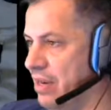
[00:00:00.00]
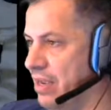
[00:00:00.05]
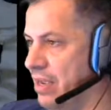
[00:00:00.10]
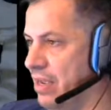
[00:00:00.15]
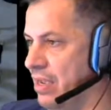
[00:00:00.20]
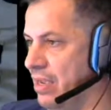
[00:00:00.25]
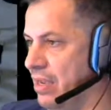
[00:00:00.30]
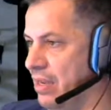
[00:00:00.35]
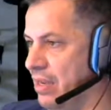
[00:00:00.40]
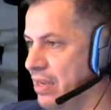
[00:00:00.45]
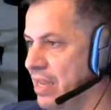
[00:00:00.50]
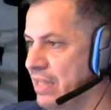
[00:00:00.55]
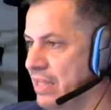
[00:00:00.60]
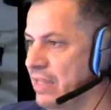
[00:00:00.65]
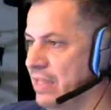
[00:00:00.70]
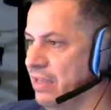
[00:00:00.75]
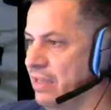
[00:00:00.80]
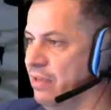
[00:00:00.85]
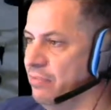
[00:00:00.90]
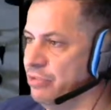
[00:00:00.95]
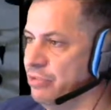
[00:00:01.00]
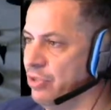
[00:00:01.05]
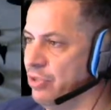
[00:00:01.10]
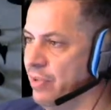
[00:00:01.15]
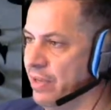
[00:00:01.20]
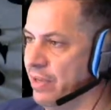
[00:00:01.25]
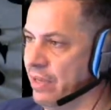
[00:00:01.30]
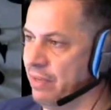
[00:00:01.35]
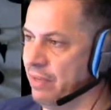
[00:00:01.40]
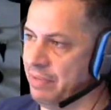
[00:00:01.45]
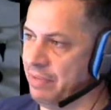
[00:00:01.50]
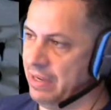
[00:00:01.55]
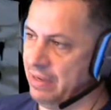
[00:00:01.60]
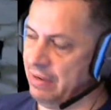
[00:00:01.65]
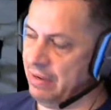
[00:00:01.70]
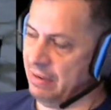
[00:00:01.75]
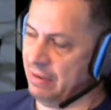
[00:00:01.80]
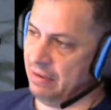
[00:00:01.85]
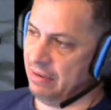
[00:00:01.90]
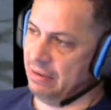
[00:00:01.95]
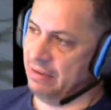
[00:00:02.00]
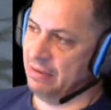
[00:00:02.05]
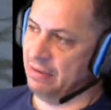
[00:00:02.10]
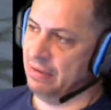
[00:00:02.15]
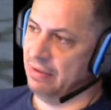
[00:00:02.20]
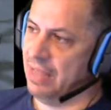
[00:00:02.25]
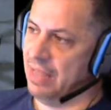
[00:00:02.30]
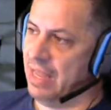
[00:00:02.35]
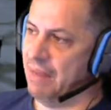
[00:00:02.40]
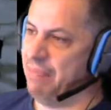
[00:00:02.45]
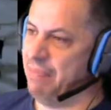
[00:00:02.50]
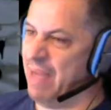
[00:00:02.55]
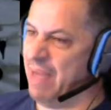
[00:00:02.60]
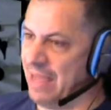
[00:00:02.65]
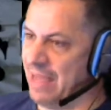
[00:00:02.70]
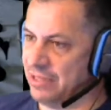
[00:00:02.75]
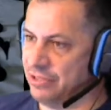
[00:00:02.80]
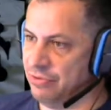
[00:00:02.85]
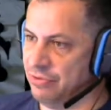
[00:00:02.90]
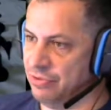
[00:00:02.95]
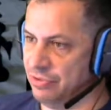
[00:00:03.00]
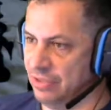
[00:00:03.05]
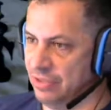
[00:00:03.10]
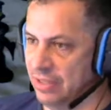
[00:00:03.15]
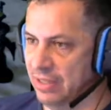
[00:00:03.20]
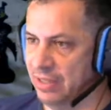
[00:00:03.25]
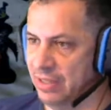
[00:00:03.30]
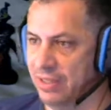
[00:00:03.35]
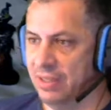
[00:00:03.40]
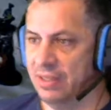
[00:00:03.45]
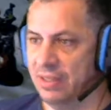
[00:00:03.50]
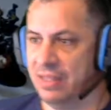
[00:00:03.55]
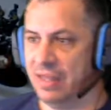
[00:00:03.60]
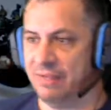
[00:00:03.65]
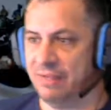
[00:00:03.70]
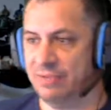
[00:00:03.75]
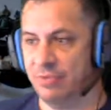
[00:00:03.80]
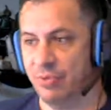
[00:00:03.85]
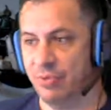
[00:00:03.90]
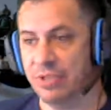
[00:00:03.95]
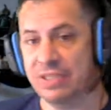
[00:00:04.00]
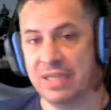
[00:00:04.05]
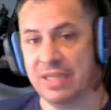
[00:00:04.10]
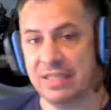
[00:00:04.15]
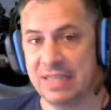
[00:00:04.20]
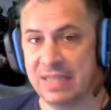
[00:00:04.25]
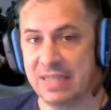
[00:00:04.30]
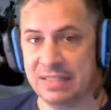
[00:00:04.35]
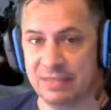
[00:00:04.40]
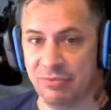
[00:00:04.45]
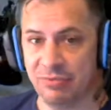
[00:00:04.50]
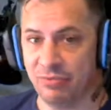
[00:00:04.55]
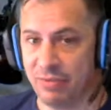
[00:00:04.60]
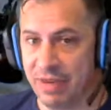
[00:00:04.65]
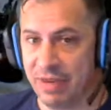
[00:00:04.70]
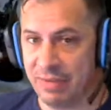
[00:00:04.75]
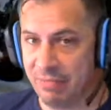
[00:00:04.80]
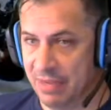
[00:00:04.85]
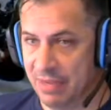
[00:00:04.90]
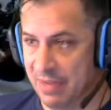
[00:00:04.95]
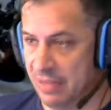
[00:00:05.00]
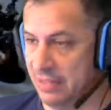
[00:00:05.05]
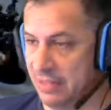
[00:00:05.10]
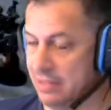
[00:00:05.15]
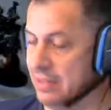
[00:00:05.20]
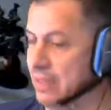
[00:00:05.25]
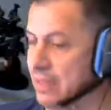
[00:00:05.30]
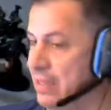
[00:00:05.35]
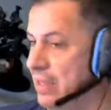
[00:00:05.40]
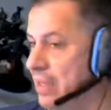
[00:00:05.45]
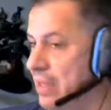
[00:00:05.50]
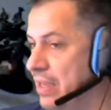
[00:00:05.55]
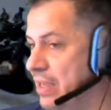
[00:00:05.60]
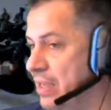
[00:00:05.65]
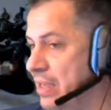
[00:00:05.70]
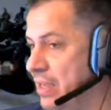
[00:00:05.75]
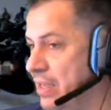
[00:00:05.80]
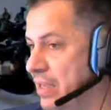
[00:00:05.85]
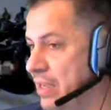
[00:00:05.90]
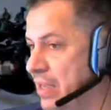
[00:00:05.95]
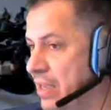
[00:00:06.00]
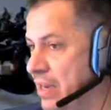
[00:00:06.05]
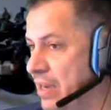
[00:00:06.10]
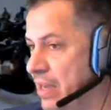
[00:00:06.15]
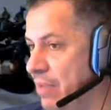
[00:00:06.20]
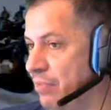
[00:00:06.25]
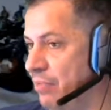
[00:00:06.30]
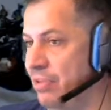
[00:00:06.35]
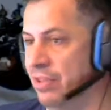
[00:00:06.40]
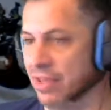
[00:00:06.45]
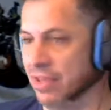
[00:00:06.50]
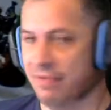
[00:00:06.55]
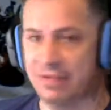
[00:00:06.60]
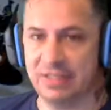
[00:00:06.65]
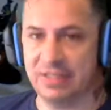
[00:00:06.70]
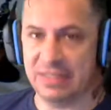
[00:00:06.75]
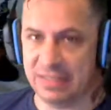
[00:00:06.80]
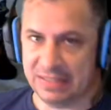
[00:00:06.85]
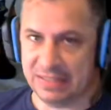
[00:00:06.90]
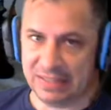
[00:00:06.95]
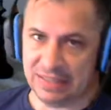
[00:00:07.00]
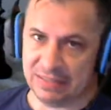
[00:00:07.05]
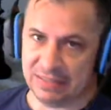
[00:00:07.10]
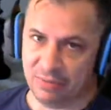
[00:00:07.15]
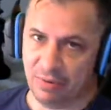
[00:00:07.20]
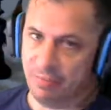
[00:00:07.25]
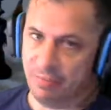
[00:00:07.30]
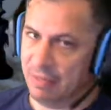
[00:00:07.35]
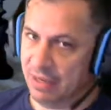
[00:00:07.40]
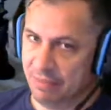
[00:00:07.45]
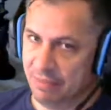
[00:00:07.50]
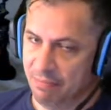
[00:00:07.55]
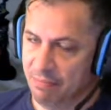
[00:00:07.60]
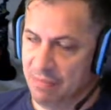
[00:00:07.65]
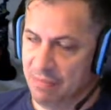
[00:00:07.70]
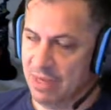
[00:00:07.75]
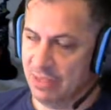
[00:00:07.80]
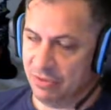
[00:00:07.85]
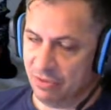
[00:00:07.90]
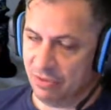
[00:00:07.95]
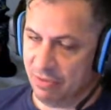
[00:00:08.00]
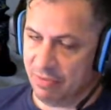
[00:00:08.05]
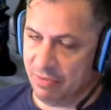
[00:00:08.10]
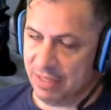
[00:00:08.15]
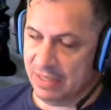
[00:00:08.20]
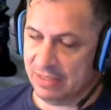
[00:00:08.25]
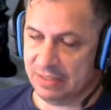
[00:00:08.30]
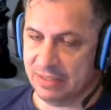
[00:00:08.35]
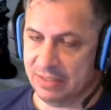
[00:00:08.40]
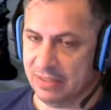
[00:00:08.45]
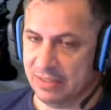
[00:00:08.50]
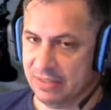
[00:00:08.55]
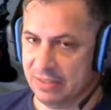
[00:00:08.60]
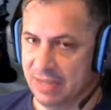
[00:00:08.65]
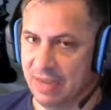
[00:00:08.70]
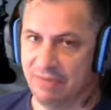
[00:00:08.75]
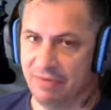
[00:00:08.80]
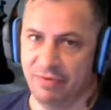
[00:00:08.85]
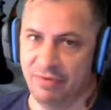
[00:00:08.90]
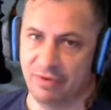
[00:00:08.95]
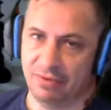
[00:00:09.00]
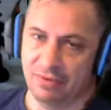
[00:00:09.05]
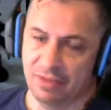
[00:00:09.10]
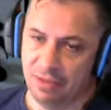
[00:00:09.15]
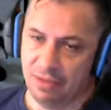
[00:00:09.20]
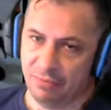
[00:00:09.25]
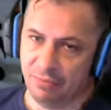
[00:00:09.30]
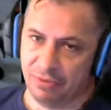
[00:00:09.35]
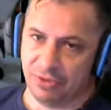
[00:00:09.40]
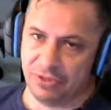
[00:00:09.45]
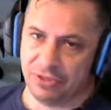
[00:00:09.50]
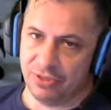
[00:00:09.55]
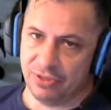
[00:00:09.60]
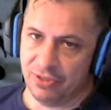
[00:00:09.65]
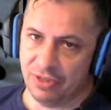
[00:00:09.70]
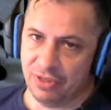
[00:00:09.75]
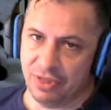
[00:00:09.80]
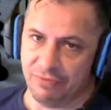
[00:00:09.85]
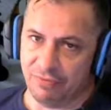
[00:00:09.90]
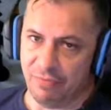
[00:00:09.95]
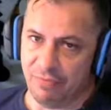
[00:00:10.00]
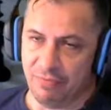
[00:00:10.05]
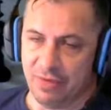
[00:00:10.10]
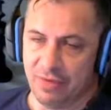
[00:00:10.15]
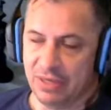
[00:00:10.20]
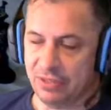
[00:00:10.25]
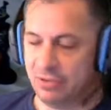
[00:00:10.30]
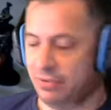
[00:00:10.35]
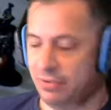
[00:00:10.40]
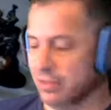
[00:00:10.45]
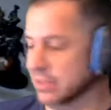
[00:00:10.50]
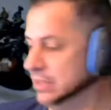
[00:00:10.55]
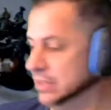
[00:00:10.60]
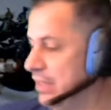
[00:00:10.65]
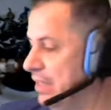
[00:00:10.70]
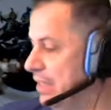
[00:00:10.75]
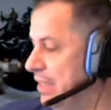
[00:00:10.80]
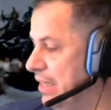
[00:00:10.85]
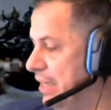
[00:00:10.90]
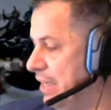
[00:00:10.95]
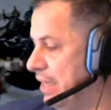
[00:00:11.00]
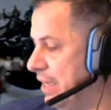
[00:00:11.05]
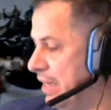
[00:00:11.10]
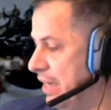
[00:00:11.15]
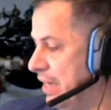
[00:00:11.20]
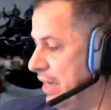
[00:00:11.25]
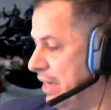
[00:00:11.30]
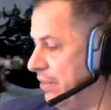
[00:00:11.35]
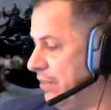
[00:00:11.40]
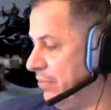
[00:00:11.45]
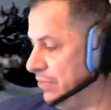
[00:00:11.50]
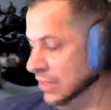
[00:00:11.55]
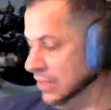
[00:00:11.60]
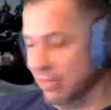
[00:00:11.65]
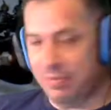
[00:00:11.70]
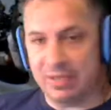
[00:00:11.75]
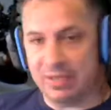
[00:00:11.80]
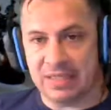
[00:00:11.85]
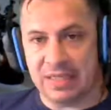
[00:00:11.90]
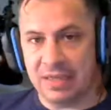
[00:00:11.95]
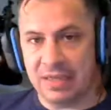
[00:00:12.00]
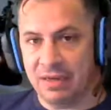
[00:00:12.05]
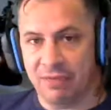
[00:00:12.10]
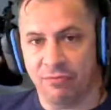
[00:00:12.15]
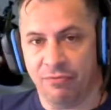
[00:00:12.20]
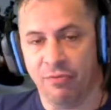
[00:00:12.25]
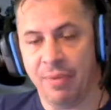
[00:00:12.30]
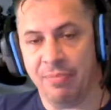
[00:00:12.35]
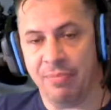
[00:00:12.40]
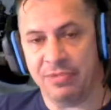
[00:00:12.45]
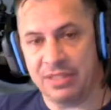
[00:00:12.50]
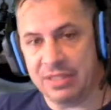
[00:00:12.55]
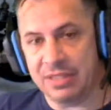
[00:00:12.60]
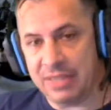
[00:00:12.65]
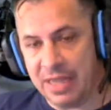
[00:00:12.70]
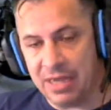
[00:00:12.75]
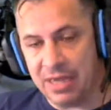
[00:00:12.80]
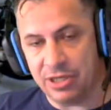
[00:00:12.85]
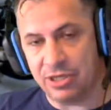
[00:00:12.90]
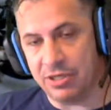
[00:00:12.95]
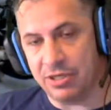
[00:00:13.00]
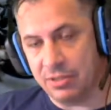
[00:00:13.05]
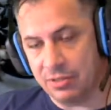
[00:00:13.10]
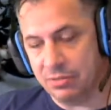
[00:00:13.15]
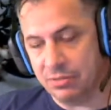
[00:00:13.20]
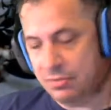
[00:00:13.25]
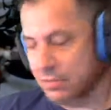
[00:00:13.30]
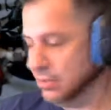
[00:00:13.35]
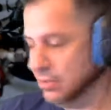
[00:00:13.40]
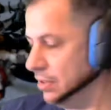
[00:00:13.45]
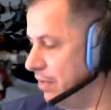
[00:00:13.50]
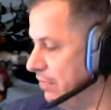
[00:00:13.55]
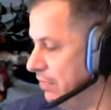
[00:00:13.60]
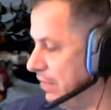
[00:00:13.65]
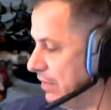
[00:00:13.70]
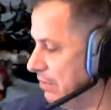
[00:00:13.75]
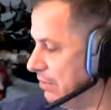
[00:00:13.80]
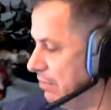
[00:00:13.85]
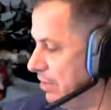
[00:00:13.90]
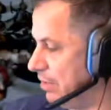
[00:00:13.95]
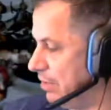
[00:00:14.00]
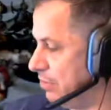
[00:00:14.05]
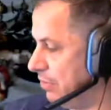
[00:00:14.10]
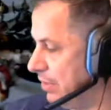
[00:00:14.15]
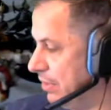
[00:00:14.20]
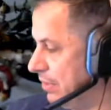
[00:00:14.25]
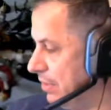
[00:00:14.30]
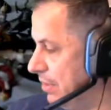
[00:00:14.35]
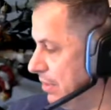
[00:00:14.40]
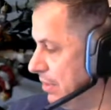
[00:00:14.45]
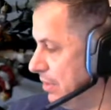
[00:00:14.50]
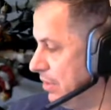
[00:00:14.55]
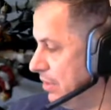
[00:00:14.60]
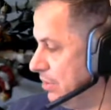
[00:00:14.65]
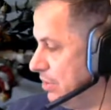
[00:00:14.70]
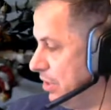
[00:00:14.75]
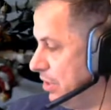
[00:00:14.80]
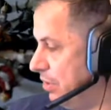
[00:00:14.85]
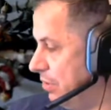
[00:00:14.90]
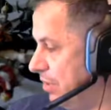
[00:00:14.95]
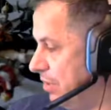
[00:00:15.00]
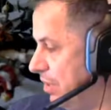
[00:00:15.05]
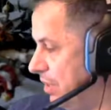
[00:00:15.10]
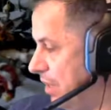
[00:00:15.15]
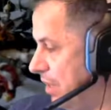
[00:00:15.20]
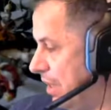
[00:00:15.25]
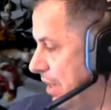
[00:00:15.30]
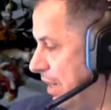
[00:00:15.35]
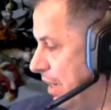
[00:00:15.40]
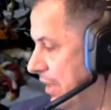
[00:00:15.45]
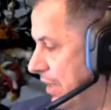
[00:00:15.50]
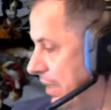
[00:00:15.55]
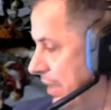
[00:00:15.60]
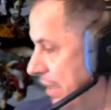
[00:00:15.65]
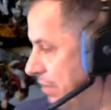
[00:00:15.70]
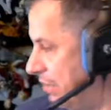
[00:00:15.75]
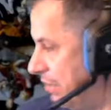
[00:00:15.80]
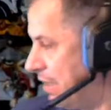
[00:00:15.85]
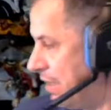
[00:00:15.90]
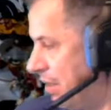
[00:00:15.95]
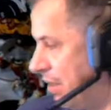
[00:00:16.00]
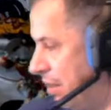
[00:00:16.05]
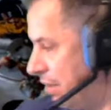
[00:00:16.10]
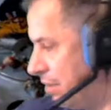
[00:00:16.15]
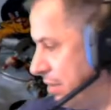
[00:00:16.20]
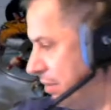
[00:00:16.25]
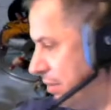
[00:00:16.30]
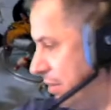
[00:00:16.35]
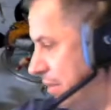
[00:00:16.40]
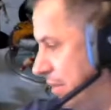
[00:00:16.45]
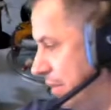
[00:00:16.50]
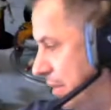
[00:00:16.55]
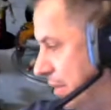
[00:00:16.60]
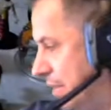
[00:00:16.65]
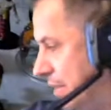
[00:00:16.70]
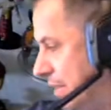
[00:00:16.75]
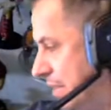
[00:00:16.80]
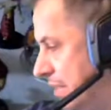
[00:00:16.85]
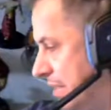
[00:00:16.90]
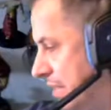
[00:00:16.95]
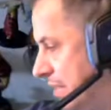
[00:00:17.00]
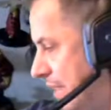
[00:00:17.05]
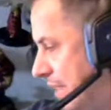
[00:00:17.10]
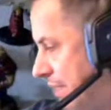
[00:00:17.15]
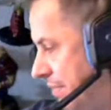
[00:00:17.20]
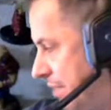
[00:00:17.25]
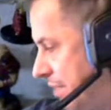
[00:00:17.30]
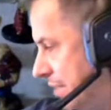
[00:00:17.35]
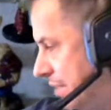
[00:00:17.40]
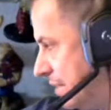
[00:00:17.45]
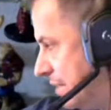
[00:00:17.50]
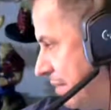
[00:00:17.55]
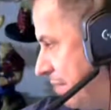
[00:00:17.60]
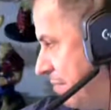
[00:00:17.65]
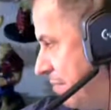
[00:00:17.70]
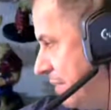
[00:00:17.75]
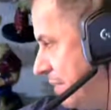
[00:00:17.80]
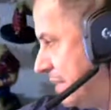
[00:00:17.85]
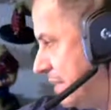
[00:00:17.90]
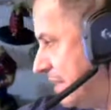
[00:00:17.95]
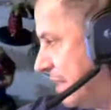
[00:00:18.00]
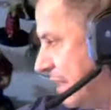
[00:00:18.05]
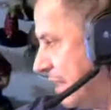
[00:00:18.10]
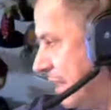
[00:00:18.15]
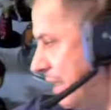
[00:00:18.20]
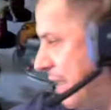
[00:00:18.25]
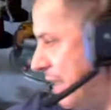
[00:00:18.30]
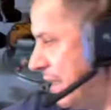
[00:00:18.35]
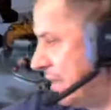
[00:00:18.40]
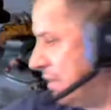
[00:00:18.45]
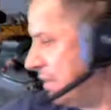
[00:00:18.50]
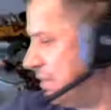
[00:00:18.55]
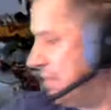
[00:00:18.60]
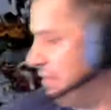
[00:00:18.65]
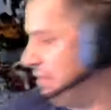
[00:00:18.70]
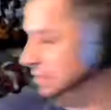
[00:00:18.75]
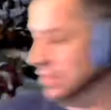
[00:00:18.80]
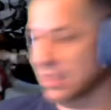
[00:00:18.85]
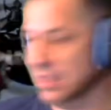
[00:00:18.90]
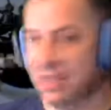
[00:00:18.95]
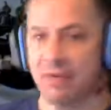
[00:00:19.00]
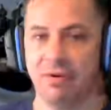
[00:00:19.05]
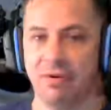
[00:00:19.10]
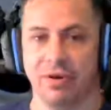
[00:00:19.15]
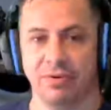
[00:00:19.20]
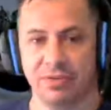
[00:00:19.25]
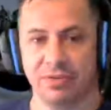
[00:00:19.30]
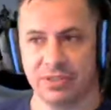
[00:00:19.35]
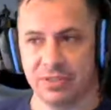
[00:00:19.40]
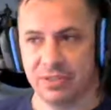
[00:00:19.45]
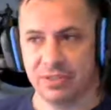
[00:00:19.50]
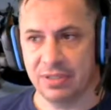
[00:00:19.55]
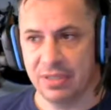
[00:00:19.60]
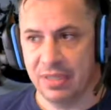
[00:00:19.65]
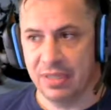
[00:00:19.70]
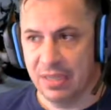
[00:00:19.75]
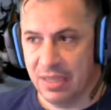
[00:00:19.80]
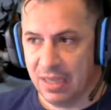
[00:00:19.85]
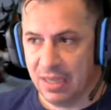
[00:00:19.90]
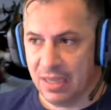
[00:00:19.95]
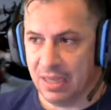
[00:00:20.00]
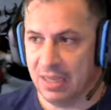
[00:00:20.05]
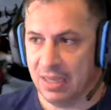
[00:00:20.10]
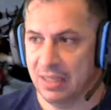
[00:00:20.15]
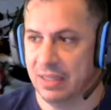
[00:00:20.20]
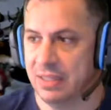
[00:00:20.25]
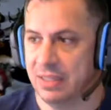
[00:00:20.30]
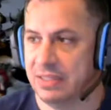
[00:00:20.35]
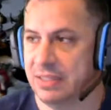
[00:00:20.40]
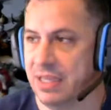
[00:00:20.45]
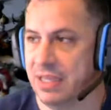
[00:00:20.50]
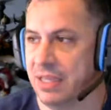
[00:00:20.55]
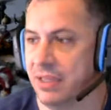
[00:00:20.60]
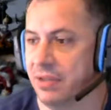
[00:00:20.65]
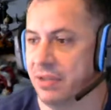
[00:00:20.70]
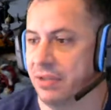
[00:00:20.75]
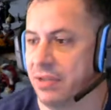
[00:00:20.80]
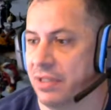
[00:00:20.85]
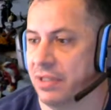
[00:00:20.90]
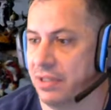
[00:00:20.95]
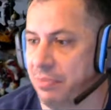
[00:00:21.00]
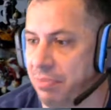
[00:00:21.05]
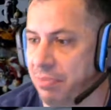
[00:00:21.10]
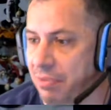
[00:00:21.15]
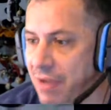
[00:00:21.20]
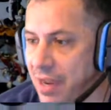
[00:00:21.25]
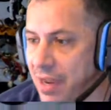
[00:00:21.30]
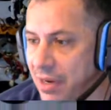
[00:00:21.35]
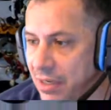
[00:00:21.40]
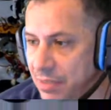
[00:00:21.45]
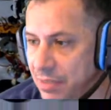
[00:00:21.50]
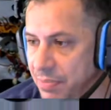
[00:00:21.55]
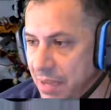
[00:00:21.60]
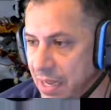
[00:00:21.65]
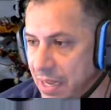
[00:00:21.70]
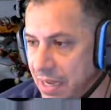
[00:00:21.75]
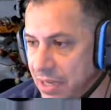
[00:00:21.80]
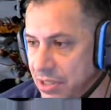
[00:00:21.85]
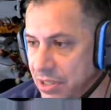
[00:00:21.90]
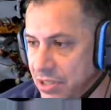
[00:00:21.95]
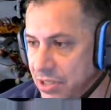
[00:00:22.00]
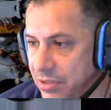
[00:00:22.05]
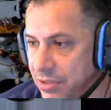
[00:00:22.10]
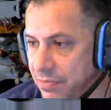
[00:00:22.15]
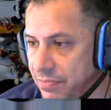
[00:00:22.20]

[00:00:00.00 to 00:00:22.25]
Not that comes showing up in packs usually. They have some WizKids has some great minis, and I would love to see some more Minotaur minis, because I have a personal love for Minotaurs, and I don't think we see enough representation of like the Minotaur. So here they are. This is them. This is the Mystic Odyssey of Theros. Let's take a look at the product page,